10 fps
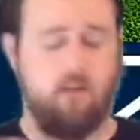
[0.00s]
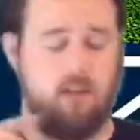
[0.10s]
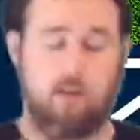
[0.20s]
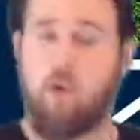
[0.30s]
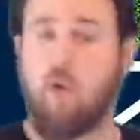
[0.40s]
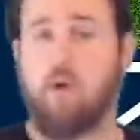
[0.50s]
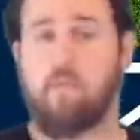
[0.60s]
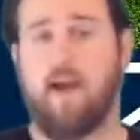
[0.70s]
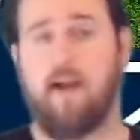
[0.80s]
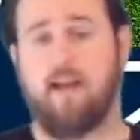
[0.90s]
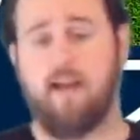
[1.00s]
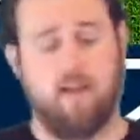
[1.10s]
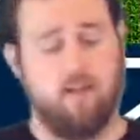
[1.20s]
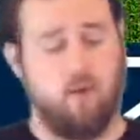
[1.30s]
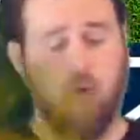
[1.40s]
the quarterback.
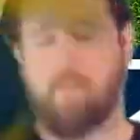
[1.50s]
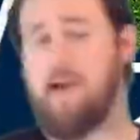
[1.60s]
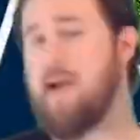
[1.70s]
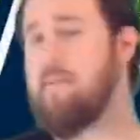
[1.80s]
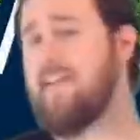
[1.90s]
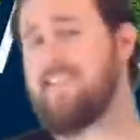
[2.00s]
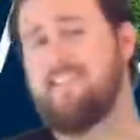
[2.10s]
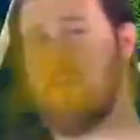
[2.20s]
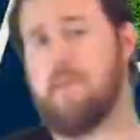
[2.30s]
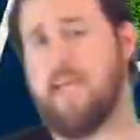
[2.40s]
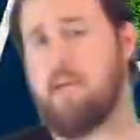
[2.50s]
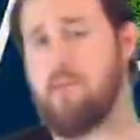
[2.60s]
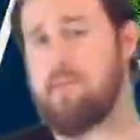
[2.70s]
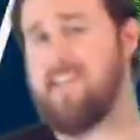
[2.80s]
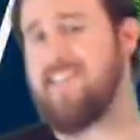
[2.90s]
The quarterback might still be able
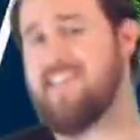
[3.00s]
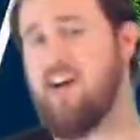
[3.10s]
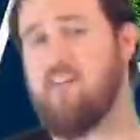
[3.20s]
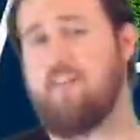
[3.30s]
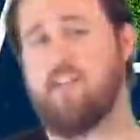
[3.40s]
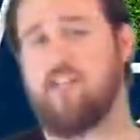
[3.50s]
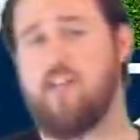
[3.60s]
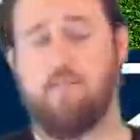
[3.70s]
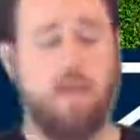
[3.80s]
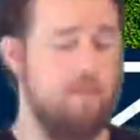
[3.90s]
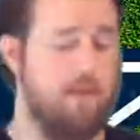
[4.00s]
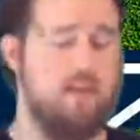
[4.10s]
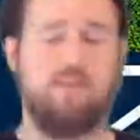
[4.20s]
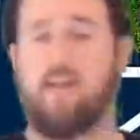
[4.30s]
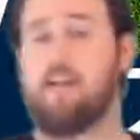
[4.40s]
to be salvaged, maybe
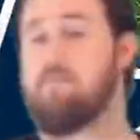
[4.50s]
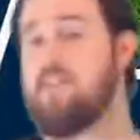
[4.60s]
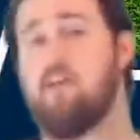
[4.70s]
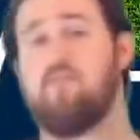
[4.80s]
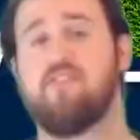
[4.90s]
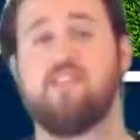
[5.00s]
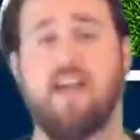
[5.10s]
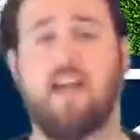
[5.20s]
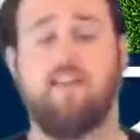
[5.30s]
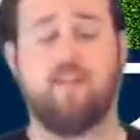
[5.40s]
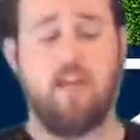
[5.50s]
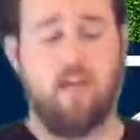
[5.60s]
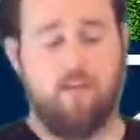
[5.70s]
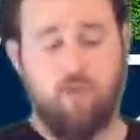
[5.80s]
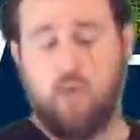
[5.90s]
even himself saved,
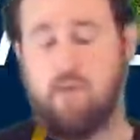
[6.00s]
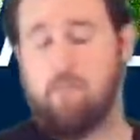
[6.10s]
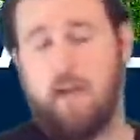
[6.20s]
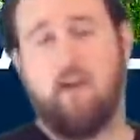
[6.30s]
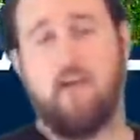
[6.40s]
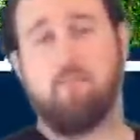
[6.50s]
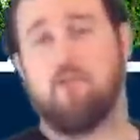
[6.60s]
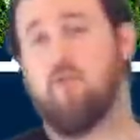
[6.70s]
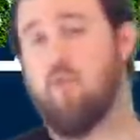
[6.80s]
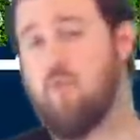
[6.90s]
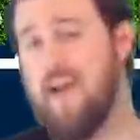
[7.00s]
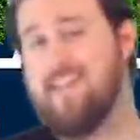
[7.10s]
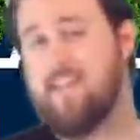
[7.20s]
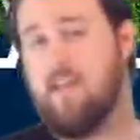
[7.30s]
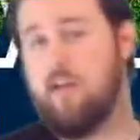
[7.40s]
if you compare him with the
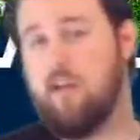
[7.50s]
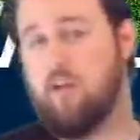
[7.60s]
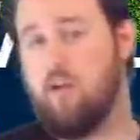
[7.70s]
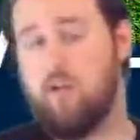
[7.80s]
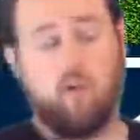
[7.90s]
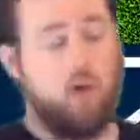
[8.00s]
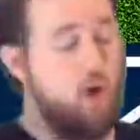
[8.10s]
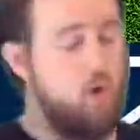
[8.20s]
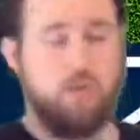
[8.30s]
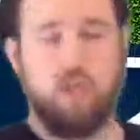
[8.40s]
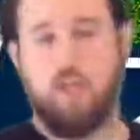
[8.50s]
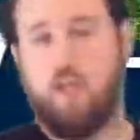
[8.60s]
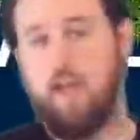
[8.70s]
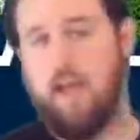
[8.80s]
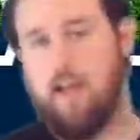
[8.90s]
right coach
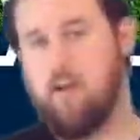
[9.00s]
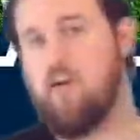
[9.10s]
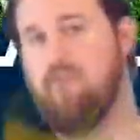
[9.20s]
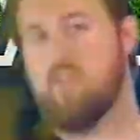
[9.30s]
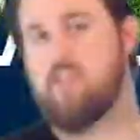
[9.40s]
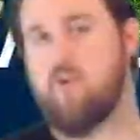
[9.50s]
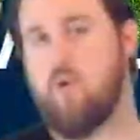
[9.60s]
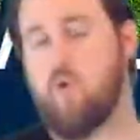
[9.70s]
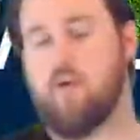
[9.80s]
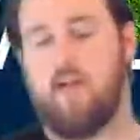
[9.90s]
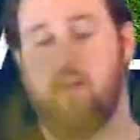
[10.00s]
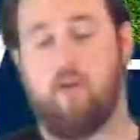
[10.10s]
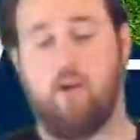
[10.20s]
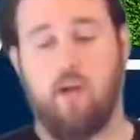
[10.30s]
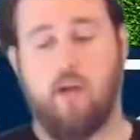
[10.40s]
and offensive
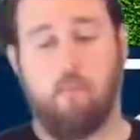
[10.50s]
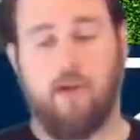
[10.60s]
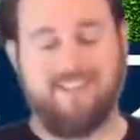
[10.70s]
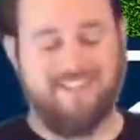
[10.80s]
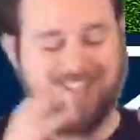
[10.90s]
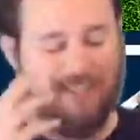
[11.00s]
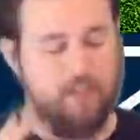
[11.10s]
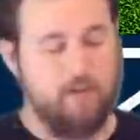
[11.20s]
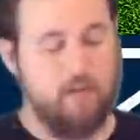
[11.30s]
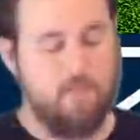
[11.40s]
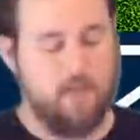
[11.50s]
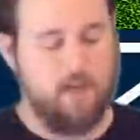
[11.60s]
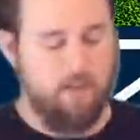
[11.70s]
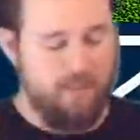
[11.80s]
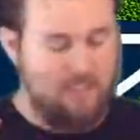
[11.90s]
coordinator. But it's clear to me, and
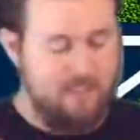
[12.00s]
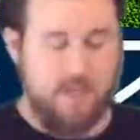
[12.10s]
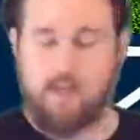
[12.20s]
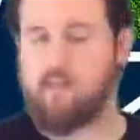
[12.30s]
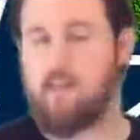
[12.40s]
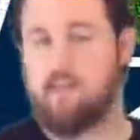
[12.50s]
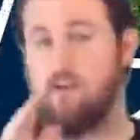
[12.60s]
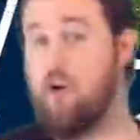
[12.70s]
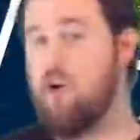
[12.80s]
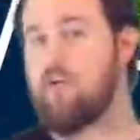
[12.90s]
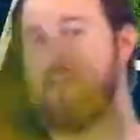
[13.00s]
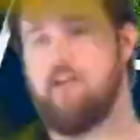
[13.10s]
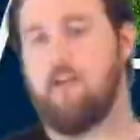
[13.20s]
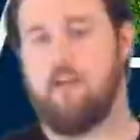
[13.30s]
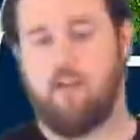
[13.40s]
I've been saying this all
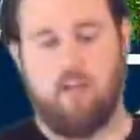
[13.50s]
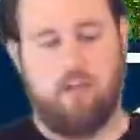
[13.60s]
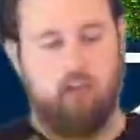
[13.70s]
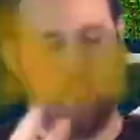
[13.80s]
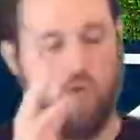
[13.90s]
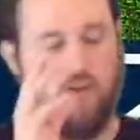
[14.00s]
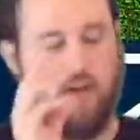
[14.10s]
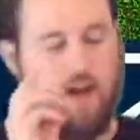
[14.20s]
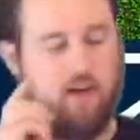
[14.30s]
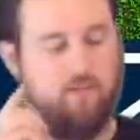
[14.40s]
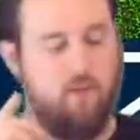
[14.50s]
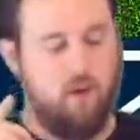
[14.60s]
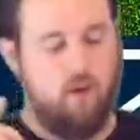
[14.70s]
year, you can have